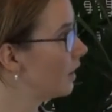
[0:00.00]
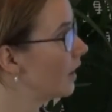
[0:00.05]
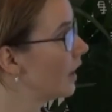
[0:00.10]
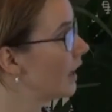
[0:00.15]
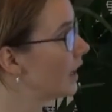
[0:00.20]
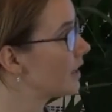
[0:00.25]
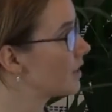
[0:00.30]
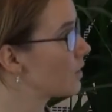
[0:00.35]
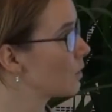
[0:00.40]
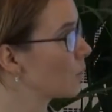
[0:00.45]

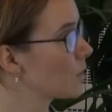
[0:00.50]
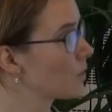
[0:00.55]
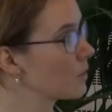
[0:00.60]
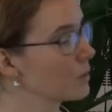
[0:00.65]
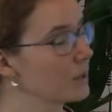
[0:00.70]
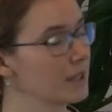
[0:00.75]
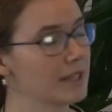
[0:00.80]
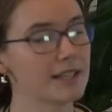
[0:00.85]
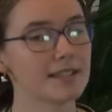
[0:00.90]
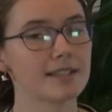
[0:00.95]
And it's
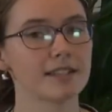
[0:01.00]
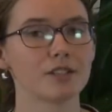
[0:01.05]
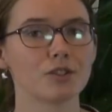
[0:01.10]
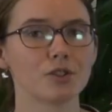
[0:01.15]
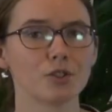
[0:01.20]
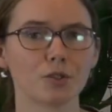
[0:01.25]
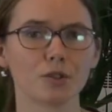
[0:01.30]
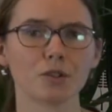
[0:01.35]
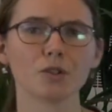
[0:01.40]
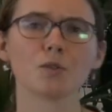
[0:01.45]
also easy
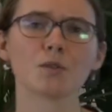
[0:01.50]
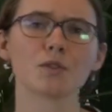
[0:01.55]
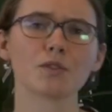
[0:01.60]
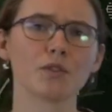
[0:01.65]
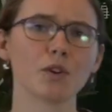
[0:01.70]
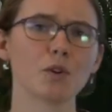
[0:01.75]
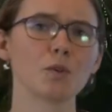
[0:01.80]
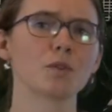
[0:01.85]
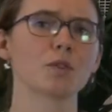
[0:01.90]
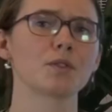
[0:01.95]
to lose
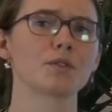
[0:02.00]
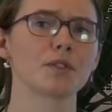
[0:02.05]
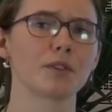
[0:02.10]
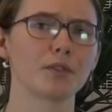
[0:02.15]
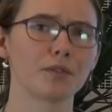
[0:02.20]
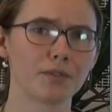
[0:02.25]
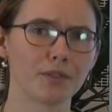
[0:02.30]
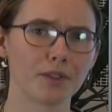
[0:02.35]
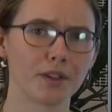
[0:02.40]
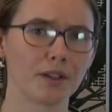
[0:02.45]

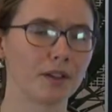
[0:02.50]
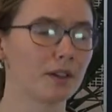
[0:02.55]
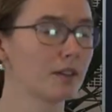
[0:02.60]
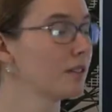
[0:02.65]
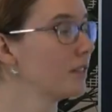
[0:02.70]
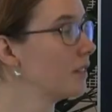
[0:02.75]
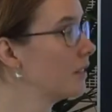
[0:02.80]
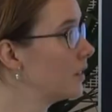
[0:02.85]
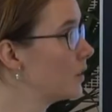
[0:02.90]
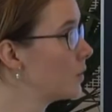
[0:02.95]

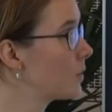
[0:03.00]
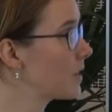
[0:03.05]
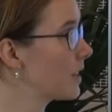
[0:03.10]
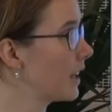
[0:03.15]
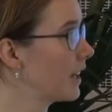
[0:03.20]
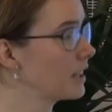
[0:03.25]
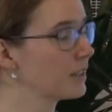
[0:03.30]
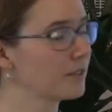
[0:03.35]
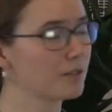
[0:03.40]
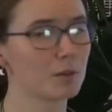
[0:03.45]

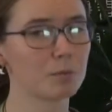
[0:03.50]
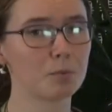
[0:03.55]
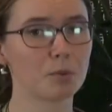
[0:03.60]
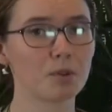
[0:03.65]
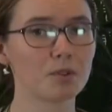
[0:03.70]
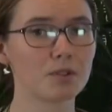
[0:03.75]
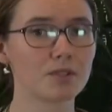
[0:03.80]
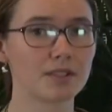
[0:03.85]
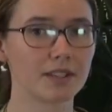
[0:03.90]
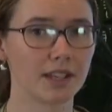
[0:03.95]
sight of the
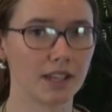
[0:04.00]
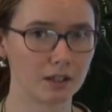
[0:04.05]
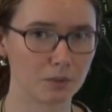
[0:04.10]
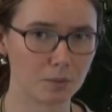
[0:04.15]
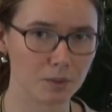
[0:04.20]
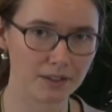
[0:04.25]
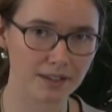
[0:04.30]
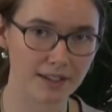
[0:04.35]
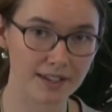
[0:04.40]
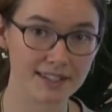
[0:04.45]
broader scale
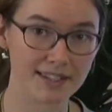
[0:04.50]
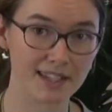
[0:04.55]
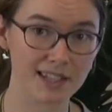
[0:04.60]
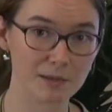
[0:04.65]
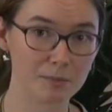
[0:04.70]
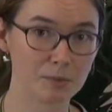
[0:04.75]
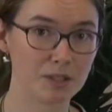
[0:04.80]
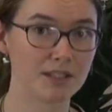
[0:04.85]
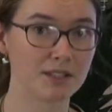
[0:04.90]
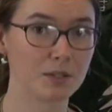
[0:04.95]
when the
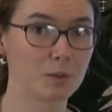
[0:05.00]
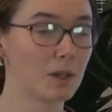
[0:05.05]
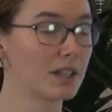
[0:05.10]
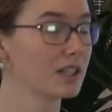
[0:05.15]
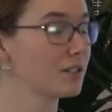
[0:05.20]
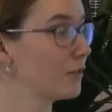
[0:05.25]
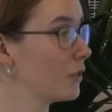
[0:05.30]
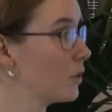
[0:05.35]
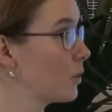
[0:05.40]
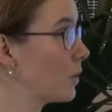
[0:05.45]
assessment is
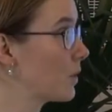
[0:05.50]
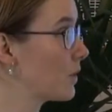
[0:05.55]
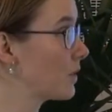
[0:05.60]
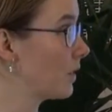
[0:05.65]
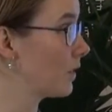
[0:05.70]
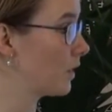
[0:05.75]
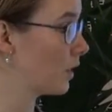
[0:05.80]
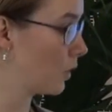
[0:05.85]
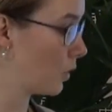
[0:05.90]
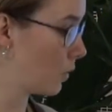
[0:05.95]
quite focused
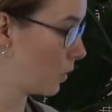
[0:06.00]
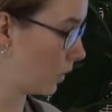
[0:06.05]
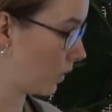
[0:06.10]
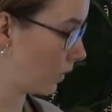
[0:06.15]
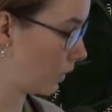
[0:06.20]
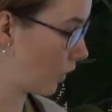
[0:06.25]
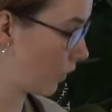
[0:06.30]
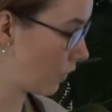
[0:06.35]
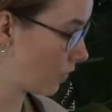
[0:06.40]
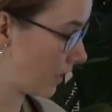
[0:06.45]
on the local
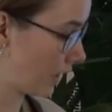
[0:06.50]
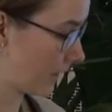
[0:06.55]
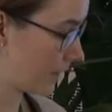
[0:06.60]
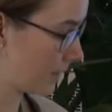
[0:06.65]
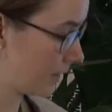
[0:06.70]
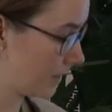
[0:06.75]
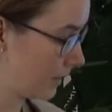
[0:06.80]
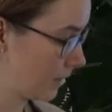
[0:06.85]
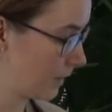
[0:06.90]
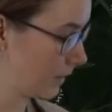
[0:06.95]

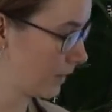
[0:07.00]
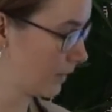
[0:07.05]
context.